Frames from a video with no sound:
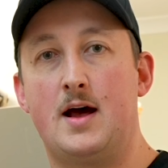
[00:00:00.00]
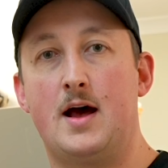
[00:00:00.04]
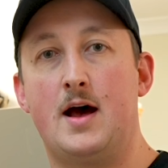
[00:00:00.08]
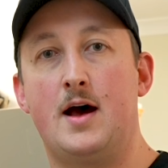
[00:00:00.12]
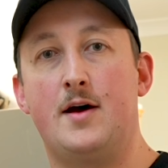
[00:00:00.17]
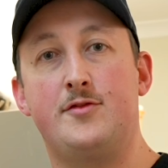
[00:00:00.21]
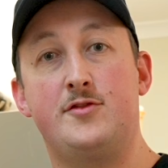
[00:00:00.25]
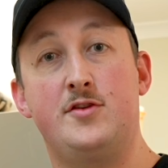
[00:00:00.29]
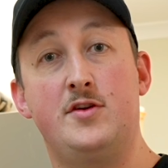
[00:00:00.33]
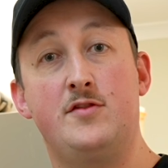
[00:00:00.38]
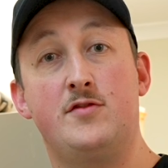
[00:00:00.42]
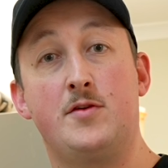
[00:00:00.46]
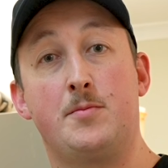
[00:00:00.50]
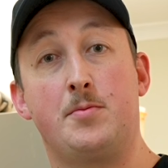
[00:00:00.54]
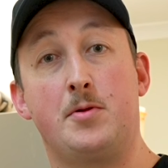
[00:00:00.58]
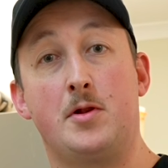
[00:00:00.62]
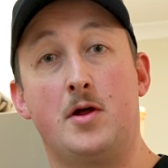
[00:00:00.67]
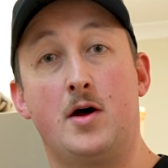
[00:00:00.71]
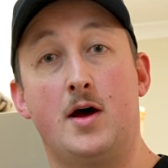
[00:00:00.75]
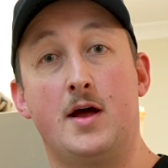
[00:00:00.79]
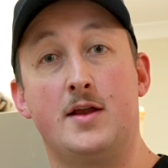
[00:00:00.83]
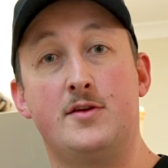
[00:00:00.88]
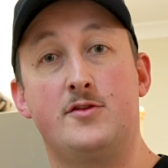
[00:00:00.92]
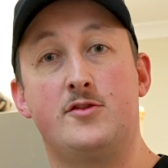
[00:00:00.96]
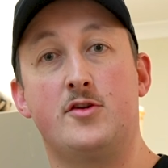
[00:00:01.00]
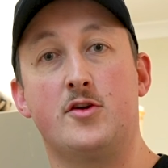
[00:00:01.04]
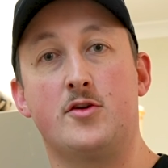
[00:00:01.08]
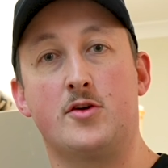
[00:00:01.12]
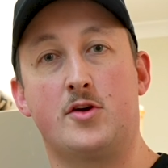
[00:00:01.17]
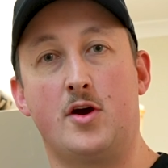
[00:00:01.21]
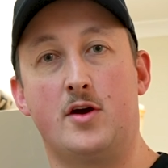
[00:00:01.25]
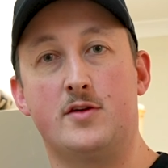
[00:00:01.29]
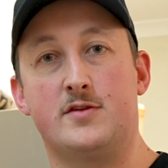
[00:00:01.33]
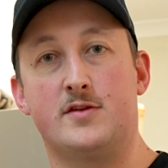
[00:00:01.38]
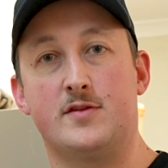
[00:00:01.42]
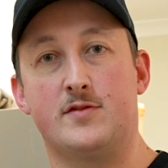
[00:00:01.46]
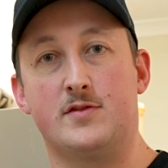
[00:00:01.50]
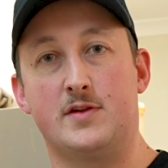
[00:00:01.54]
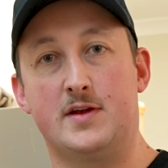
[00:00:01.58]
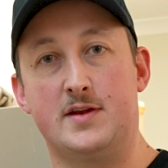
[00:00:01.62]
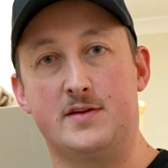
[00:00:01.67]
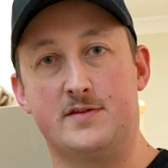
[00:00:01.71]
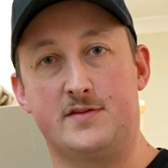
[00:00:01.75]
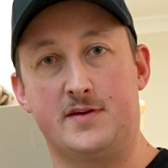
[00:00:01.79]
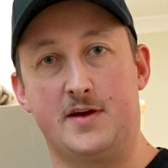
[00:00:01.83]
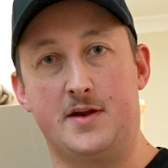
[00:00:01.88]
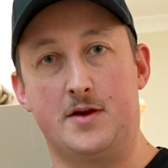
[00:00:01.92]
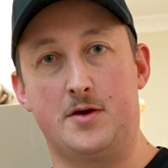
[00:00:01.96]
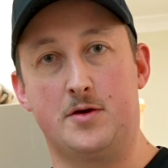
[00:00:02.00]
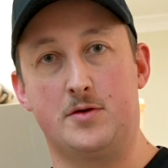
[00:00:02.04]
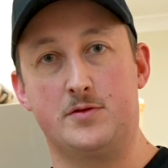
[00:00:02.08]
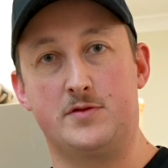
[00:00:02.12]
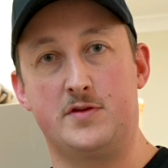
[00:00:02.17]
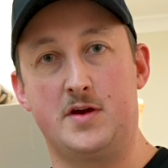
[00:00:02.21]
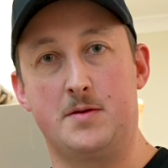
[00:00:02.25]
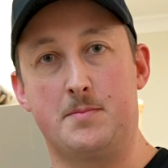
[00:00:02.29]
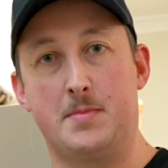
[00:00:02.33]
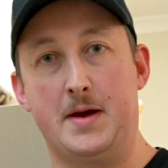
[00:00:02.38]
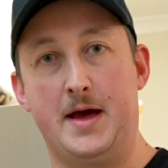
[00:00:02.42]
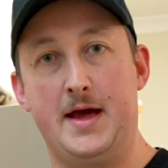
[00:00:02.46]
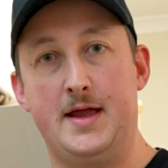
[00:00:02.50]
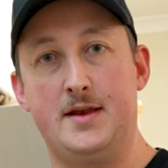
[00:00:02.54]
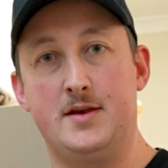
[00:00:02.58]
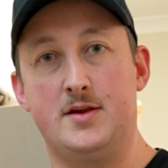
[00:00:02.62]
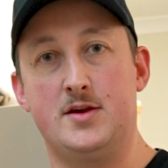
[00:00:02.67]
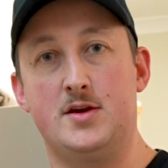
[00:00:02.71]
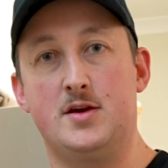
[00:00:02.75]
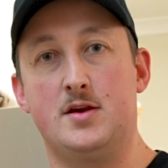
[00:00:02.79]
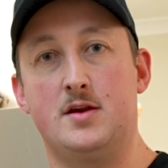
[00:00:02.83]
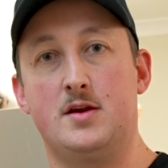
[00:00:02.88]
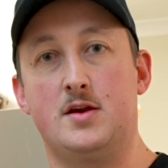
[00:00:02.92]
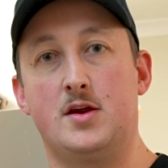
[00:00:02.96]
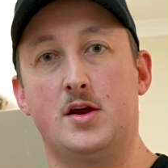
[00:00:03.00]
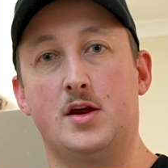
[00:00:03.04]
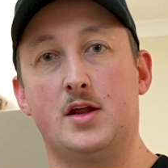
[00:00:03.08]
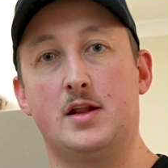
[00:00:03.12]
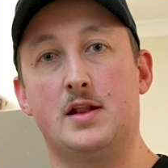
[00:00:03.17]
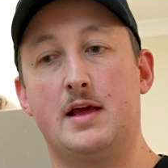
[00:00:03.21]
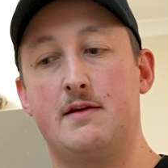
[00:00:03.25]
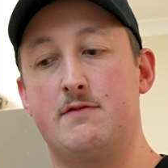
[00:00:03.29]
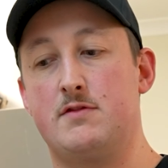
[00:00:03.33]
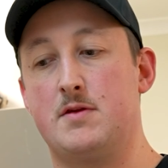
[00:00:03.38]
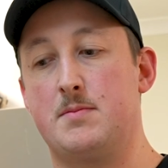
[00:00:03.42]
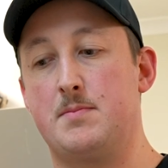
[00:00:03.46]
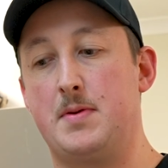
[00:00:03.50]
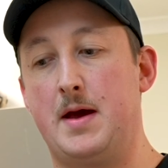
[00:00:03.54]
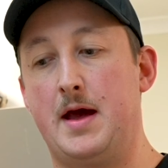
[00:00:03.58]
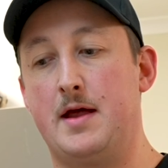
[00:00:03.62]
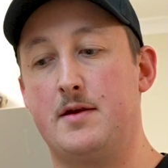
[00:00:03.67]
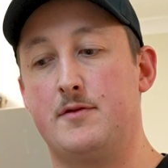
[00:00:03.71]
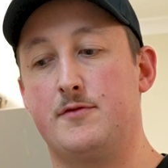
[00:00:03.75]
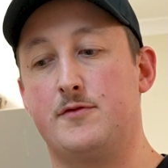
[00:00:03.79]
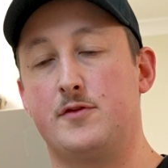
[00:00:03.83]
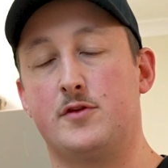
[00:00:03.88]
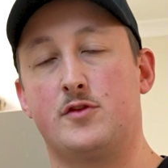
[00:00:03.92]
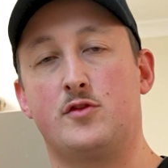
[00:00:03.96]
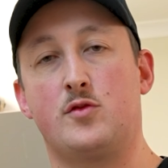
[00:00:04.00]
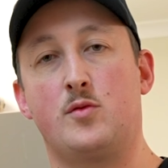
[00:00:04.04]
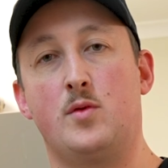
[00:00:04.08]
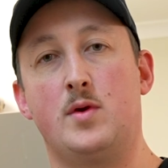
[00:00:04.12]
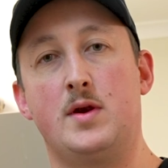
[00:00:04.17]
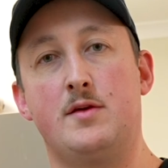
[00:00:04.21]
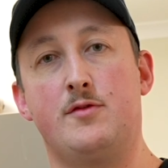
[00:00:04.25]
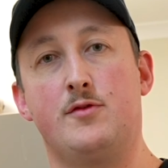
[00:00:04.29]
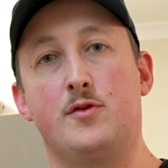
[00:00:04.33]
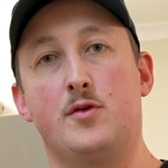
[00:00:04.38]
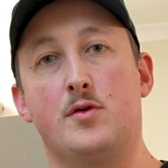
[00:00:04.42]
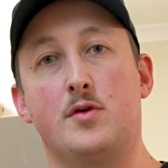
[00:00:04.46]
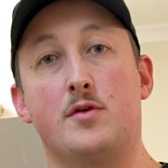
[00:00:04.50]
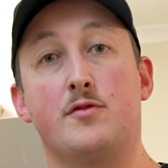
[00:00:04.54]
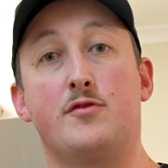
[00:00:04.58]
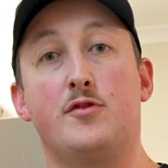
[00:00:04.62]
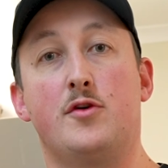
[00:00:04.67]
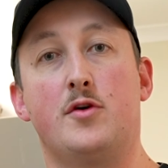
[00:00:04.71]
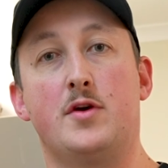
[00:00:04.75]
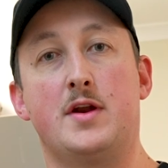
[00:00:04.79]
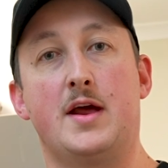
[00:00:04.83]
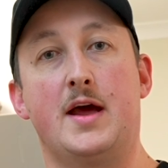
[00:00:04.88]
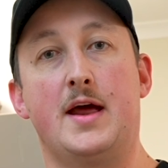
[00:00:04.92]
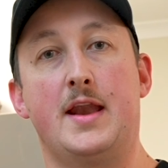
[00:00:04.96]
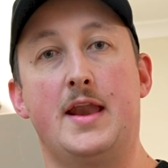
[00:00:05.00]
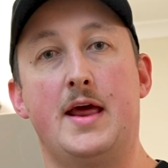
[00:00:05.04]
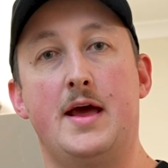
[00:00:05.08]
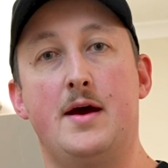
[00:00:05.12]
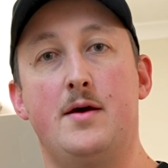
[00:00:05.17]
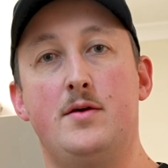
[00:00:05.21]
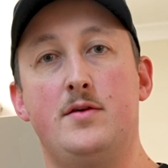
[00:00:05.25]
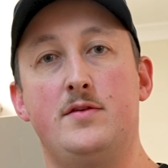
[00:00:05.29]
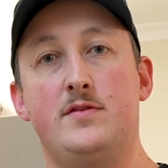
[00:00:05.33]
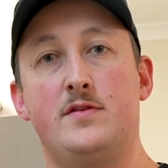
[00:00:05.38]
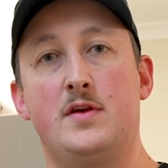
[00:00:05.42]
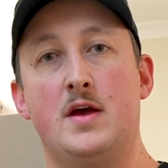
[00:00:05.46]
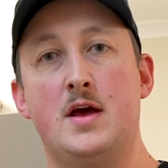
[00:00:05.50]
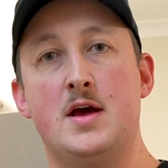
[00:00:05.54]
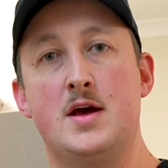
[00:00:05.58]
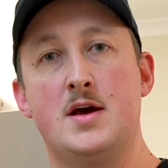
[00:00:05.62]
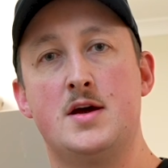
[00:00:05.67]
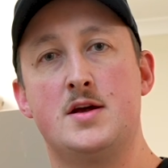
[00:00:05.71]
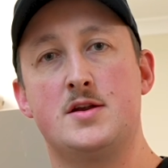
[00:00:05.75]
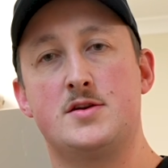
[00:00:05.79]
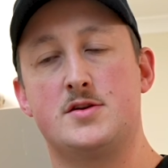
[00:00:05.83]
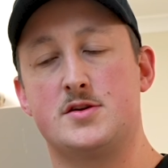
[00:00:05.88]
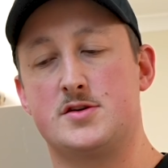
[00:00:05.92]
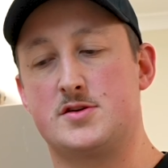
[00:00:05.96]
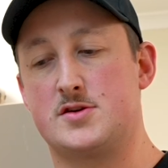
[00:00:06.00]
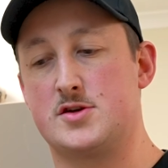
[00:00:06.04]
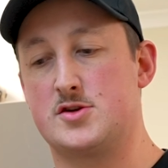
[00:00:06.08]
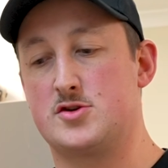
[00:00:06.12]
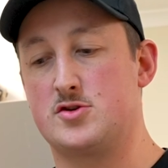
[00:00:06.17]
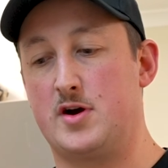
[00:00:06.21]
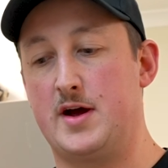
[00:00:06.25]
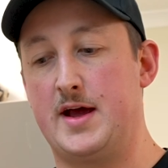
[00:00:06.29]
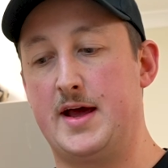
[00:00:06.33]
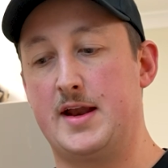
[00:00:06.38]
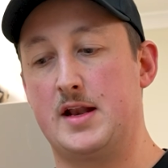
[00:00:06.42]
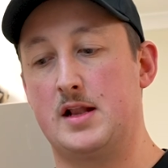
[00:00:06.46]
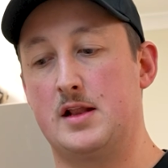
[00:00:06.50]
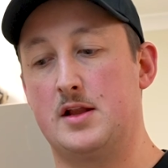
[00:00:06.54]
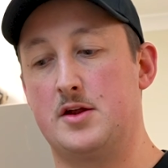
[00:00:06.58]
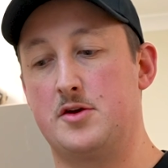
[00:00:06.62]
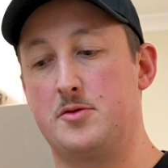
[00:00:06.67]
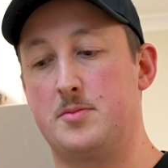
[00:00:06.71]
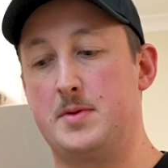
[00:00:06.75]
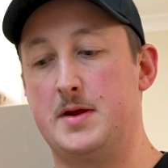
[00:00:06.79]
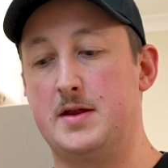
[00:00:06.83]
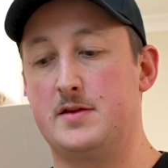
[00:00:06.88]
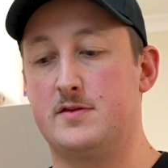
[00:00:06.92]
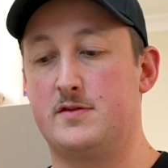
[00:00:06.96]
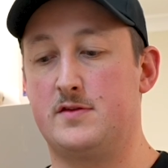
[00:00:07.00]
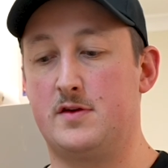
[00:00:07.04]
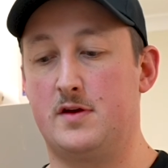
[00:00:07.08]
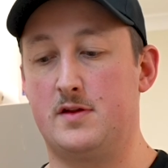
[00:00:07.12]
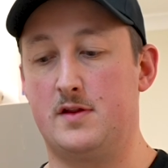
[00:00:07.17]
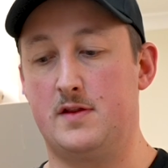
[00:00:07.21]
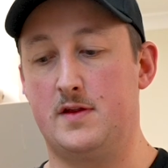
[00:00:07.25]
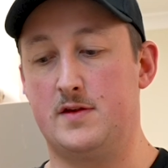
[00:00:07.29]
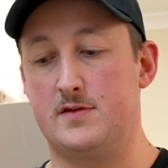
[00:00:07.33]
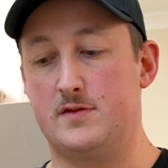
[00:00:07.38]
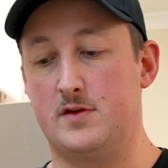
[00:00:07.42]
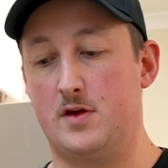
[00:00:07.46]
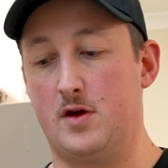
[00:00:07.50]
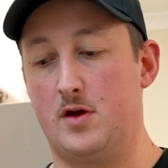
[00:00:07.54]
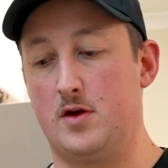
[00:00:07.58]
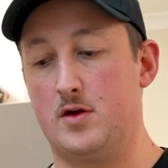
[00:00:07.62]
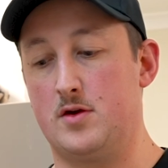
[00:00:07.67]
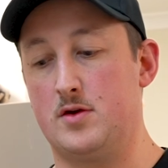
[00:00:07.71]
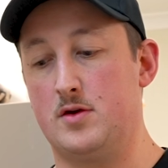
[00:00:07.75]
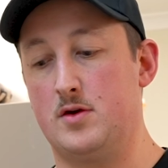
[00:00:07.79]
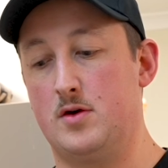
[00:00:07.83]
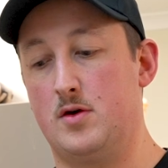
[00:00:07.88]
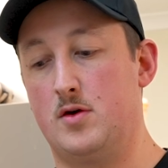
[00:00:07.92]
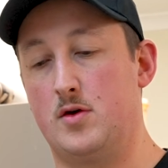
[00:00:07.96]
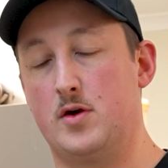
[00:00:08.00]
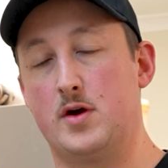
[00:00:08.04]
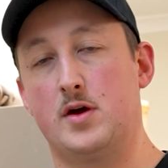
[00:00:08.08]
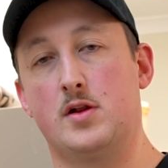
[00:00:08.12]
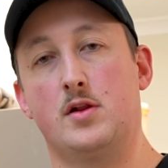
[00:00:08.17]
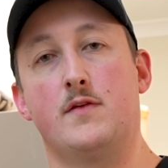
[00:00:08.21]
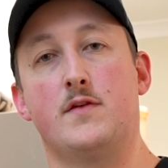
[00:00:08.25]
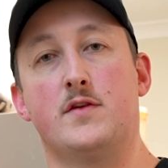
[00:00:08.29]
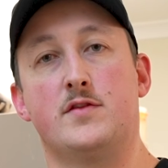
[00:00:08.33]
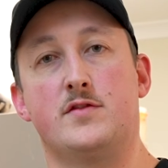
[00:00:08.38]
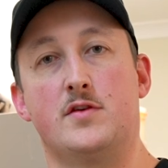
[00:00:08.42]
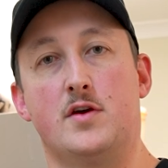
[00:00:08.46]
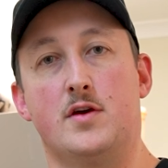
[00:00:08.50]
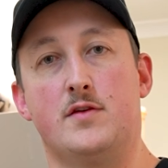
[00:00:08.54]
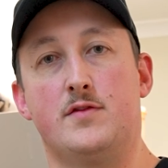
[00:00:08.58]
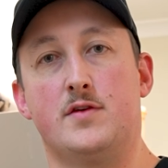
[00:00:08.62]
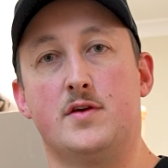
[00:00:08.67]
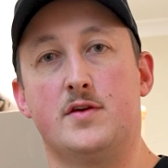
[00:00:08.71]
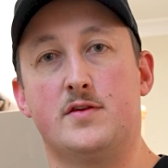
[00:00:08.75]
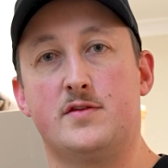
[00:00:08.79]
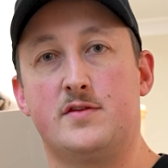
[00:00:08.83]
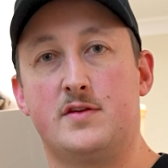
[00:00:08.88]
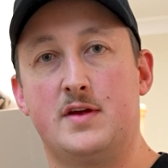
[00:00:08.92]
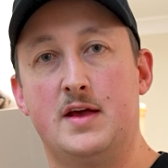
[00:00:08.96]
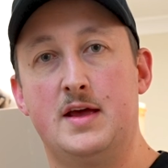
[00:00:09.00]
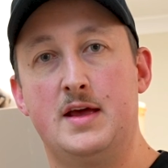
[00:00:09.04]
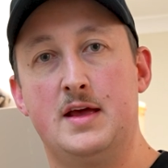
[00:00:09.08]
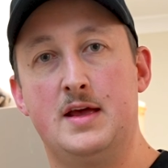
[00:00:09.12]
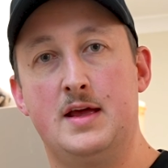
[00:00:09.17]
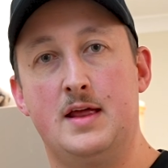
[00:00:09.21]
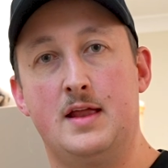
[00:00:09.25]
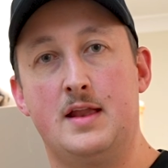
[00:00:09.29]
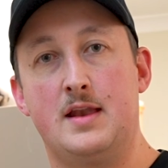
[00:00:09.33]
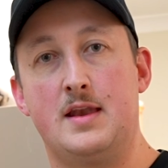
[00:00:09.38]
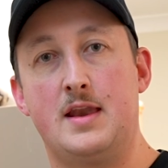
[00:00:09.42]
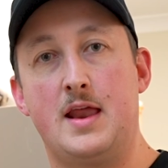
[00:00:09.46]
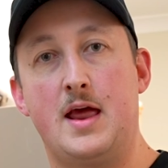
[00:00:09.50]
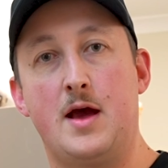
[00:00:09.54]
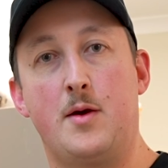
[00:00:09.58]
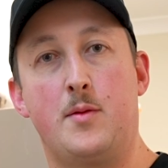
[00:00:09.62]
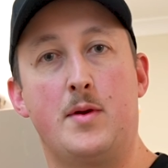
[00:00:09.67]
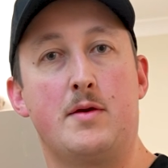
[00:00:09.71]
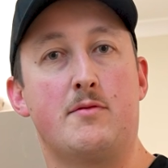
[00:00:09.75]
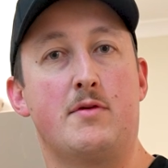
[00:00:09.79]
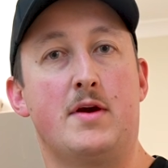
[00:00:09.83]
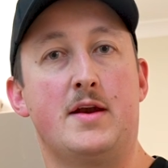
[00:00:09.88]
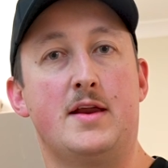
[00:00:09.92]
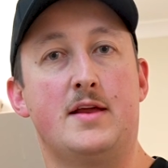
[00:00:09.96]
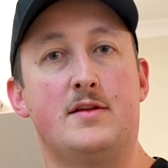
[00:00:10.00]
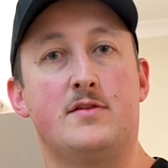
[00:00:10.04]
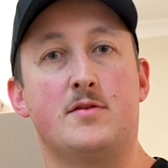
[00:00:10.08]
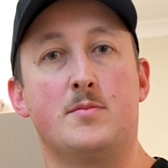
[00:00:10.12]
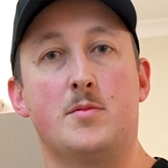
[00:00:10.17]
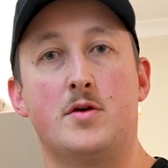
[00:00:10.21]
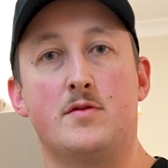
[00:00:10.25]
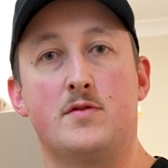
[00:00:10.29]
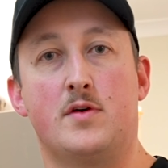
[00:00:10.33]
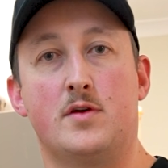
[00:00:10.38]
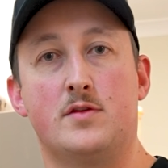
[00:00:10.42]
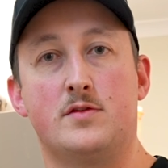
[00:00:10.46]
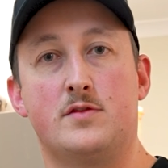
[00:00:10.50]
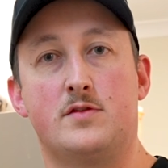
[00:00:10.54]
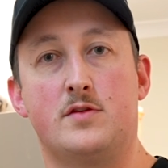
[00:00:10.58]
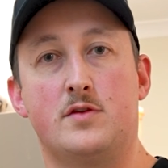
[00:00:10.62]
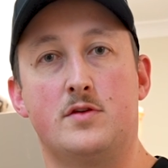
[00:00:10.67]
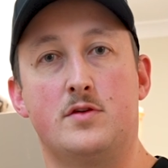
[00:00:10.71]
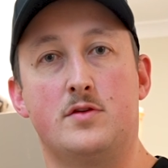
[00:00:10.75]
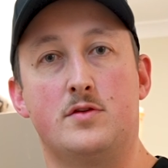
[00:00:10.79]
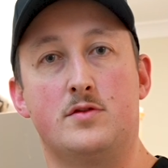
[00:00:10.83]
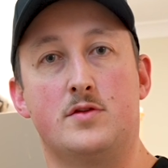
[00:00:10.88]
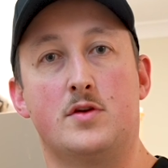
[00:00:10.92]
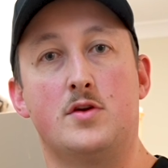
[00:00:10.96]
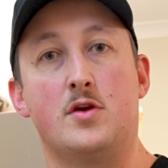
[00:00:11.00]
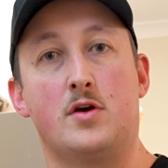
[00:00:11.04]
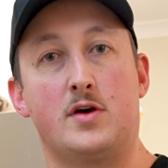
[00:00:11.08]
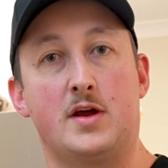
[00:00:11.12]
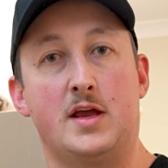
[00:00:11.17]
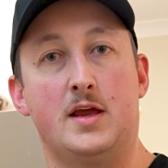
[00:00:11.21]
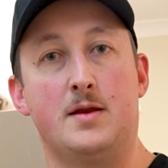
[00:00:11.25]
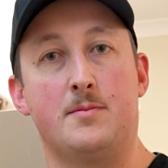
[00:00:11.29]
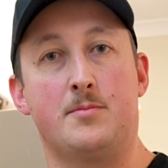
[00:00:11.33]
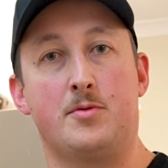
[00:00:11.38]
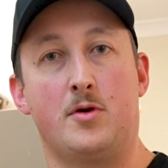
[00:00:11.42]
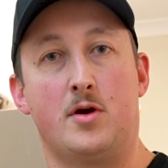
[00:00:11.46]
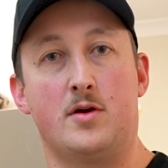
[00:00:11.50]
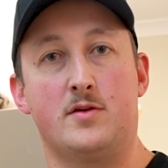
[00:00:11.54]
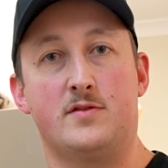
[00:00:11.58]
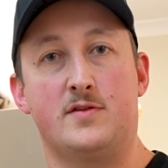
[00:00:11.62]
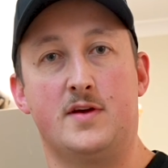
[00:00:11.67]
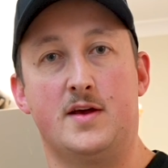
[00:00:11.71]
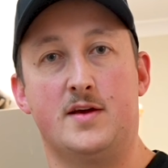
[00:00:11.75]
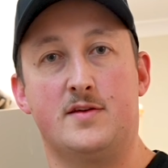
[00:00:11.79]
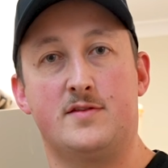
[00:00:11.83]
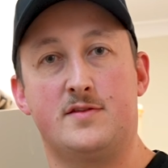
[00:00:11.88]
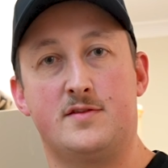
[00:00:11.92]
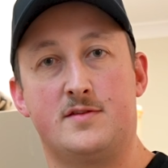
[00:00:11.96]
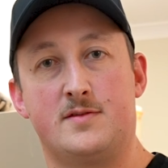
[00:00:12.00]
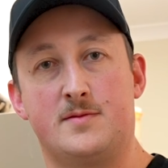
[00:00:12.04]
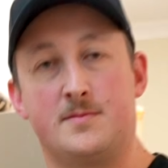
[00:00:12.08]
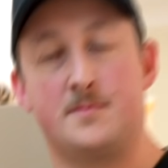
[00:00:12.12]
After you've applied 2 coats of linseed oil to your bat, you can leave the bat for 24 to 48 hours just to dry out a little bit so that there's no oil on the surface. Now we're ready to move on to the knocking in process.